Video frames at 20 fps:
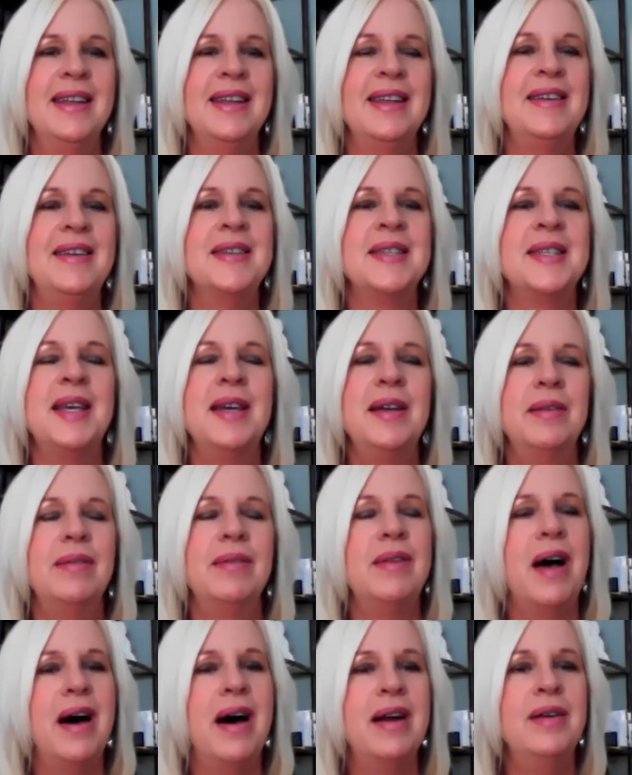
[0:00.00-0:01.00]
you see in a
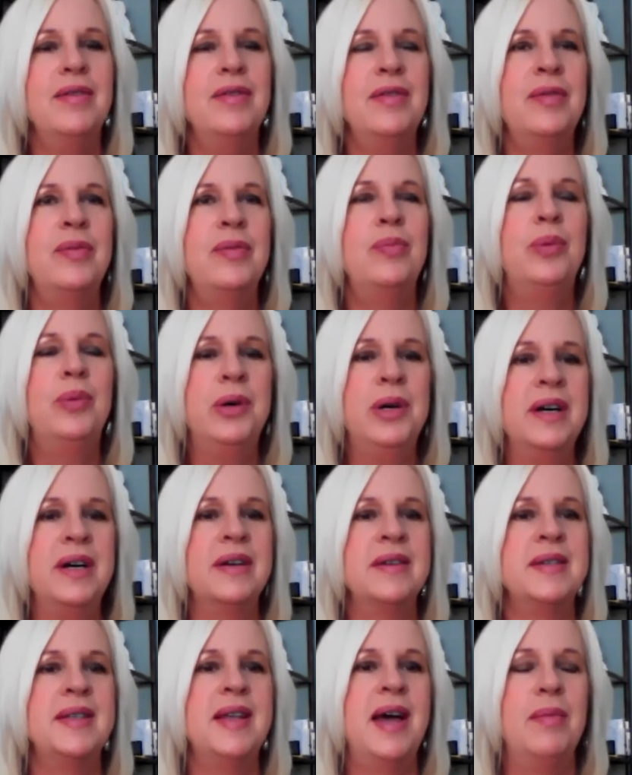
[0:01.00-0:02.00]
lot of
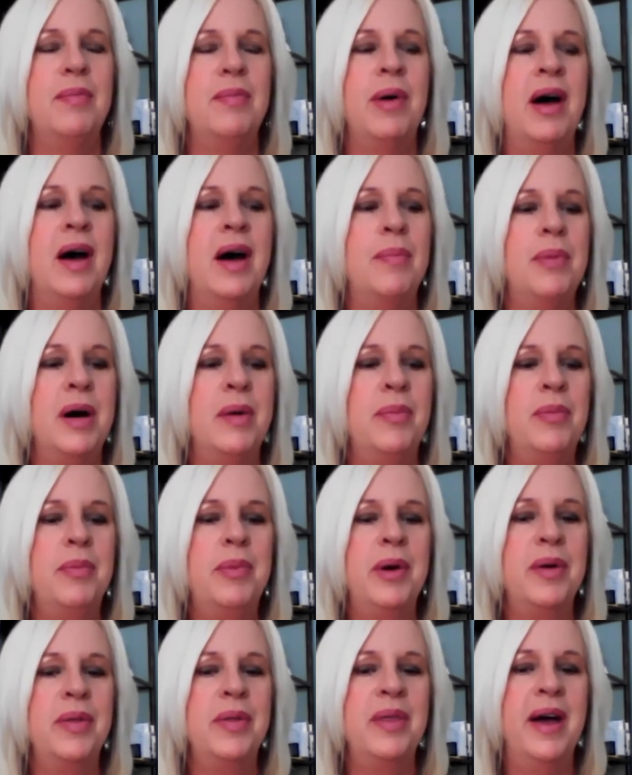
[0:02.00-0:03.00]
books that pop up
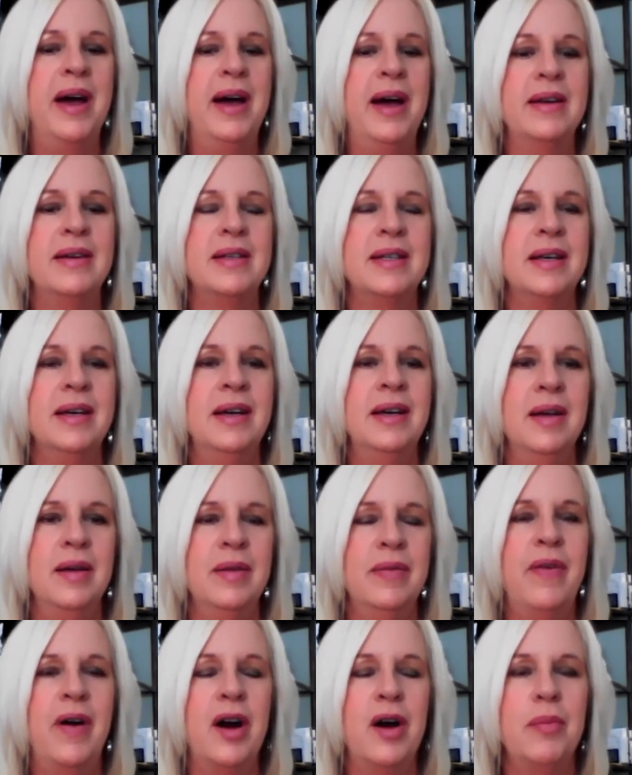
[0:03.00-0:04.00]
about that
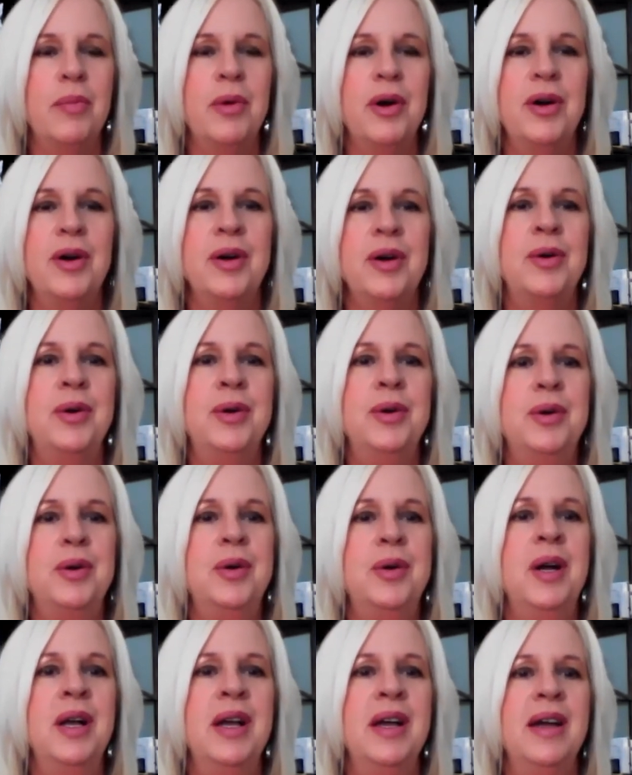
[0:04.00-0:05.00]
farmer
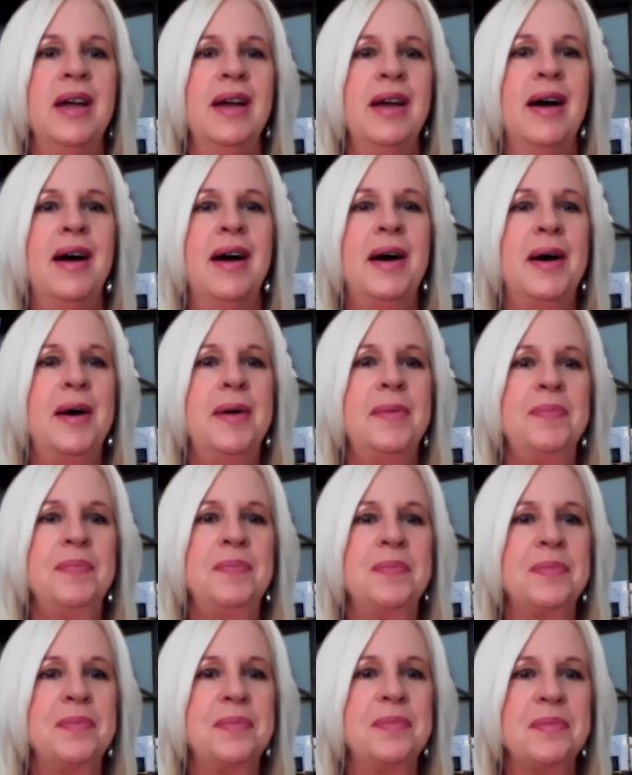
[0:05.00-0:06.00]
who, um,